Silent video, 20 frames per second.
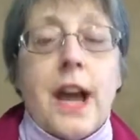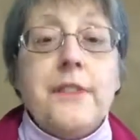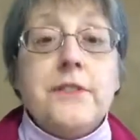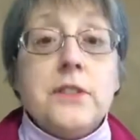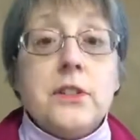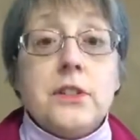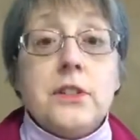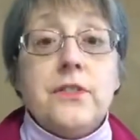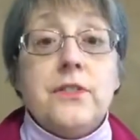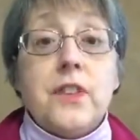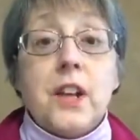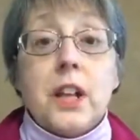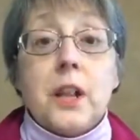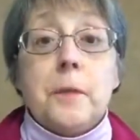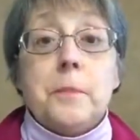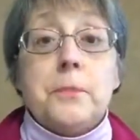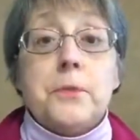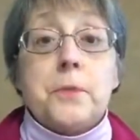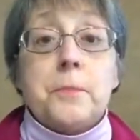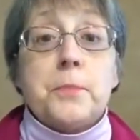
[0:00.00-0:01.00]

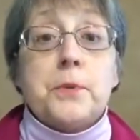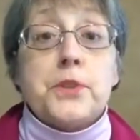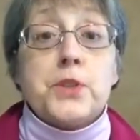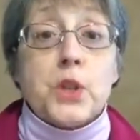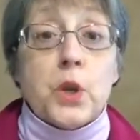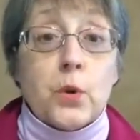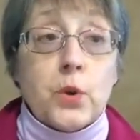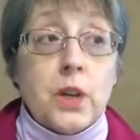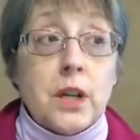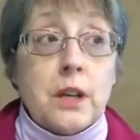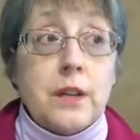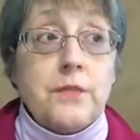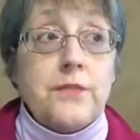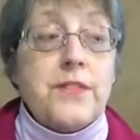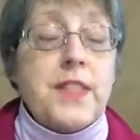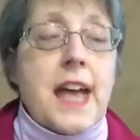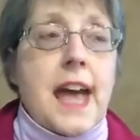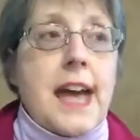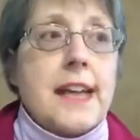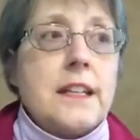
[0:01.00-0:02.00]
develop the persona
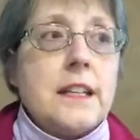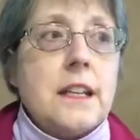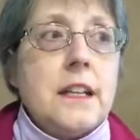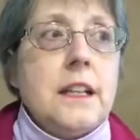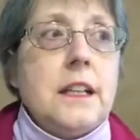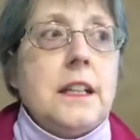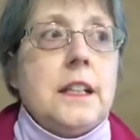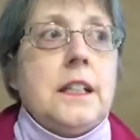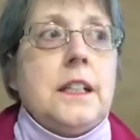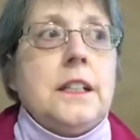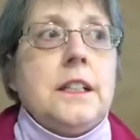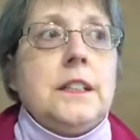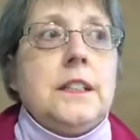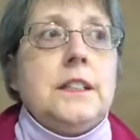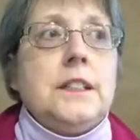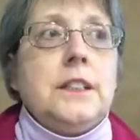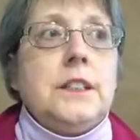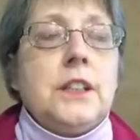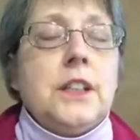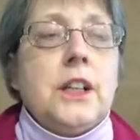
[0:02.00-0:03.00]
that
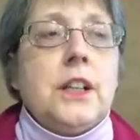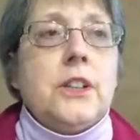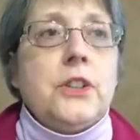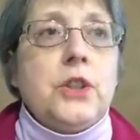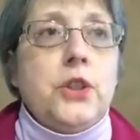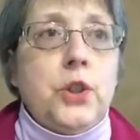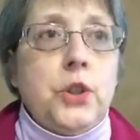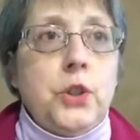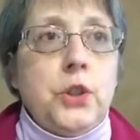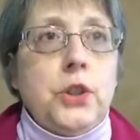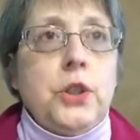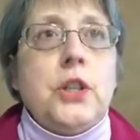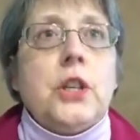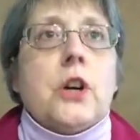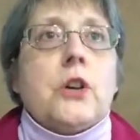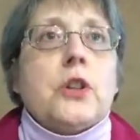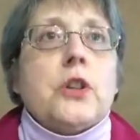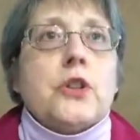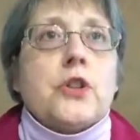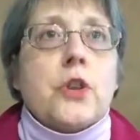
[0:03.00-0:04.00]

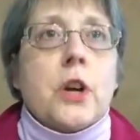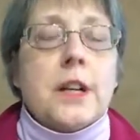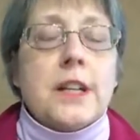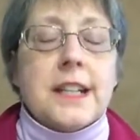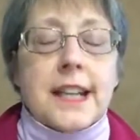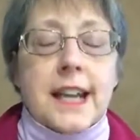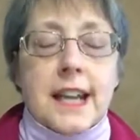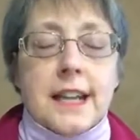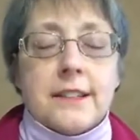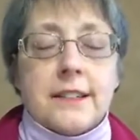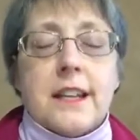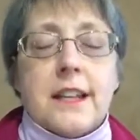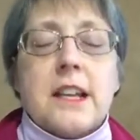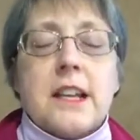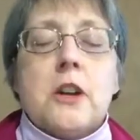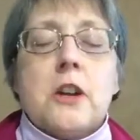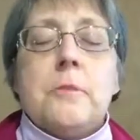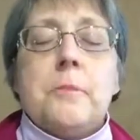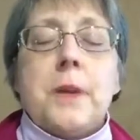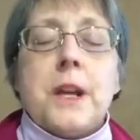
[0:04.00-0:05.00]
you're trying to take
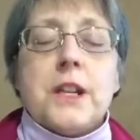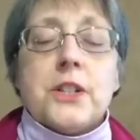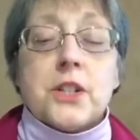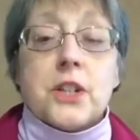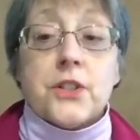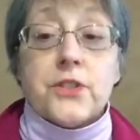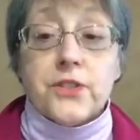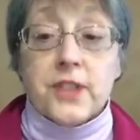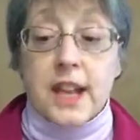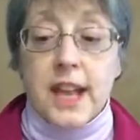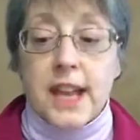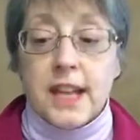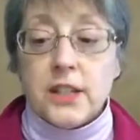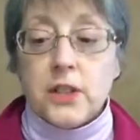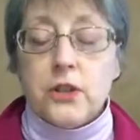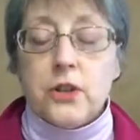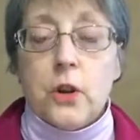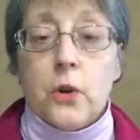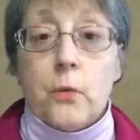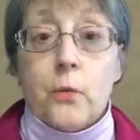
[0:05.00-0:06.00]
care of patients, and
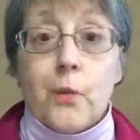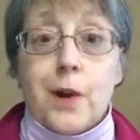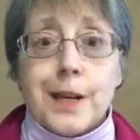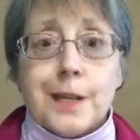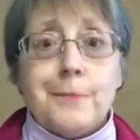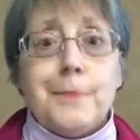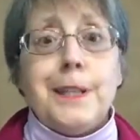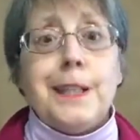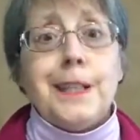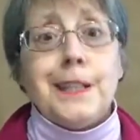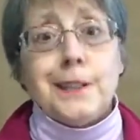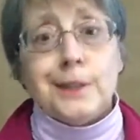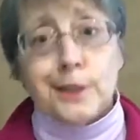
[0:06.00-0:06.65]
you don't want to be